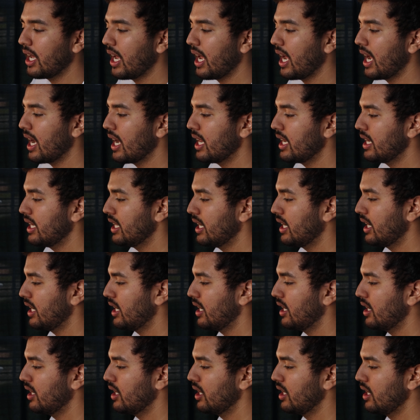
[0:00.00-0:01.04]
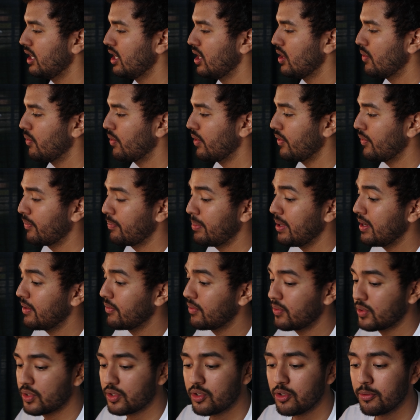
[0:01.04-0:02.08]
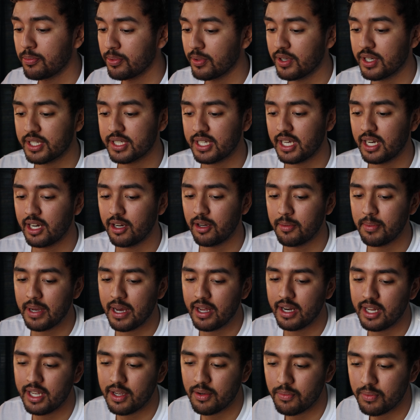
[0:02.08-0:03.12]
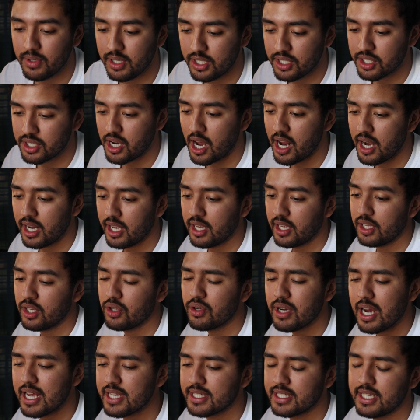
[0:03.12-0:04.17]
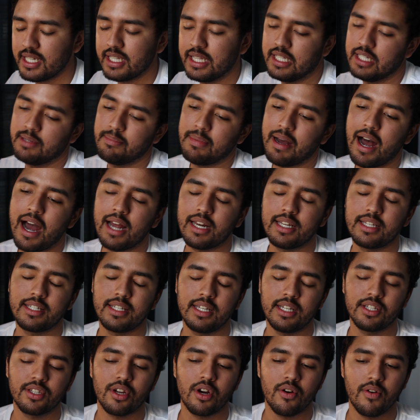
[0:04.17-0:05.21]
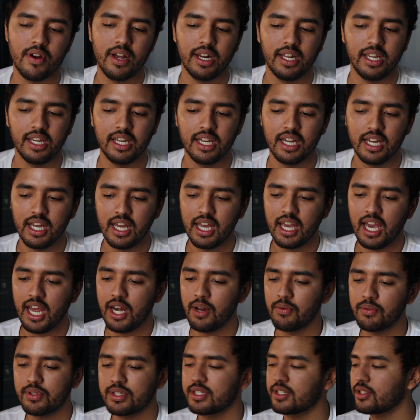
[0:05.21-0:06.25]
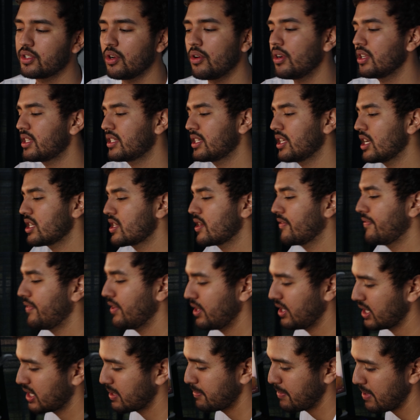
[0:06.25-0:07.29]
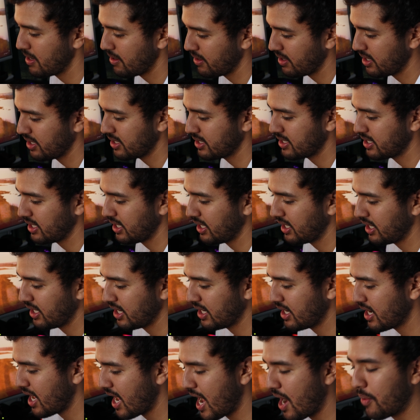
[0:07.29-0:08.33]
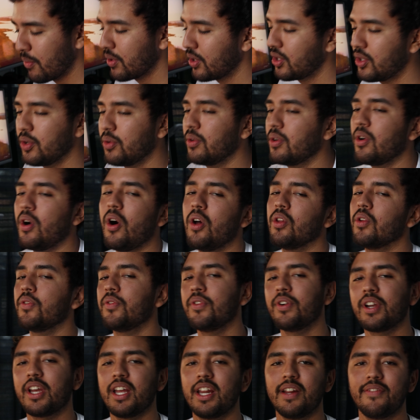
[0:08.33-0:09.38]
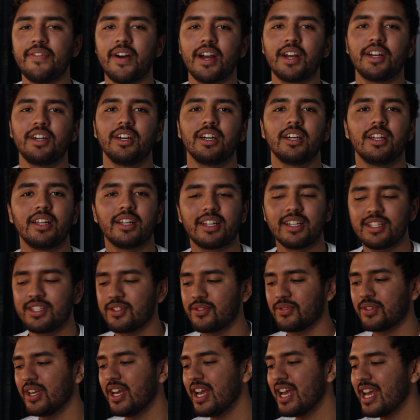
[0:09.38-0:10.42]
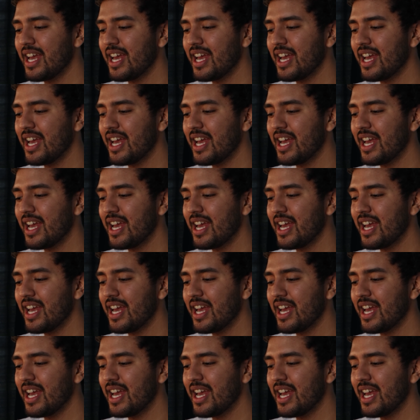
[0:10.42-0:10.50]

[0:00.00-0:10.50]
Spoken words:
and we've been super excited about it. And we shot it. You guys seen the behind the scenes already, and it was such a fun experience. And I would do it all over again if I could, because it was